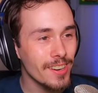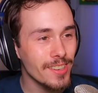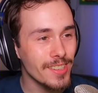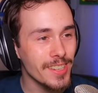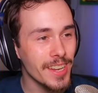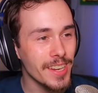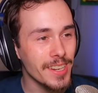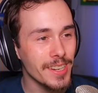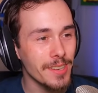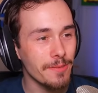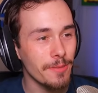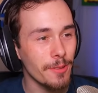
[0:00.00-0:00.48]
Or
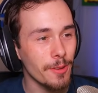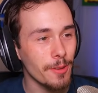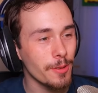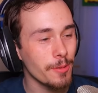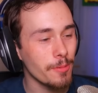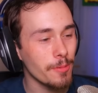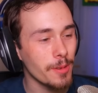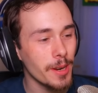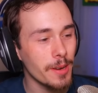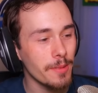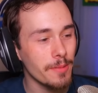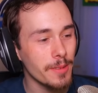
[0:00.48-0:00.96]
fold
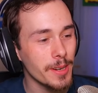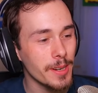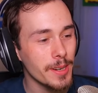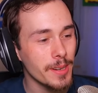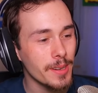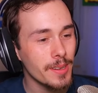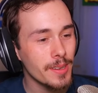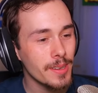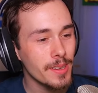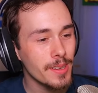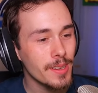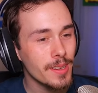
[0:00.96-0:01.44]
or whatever.
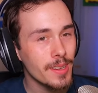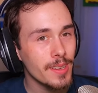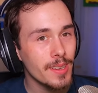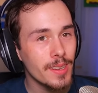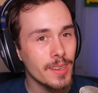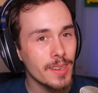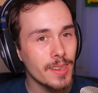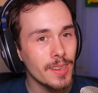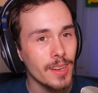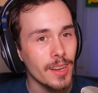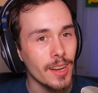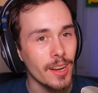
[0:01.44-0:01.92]

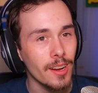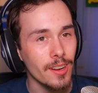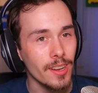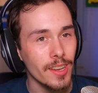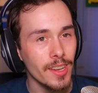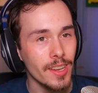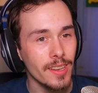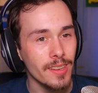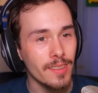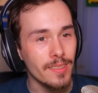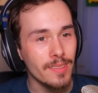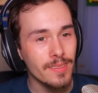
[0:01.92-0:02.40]

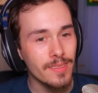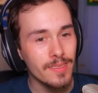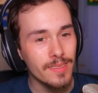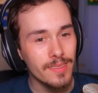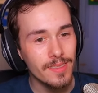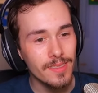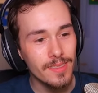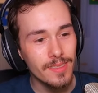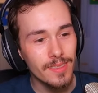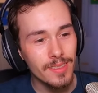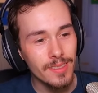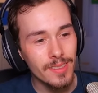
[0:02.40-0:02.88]
Okay.
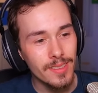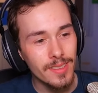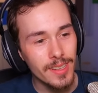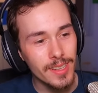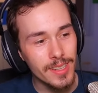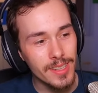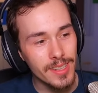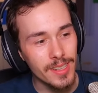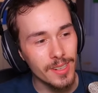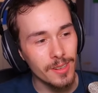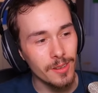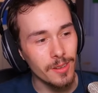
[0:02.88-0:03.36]

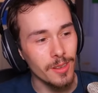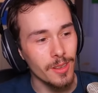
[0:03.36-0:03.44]
It's still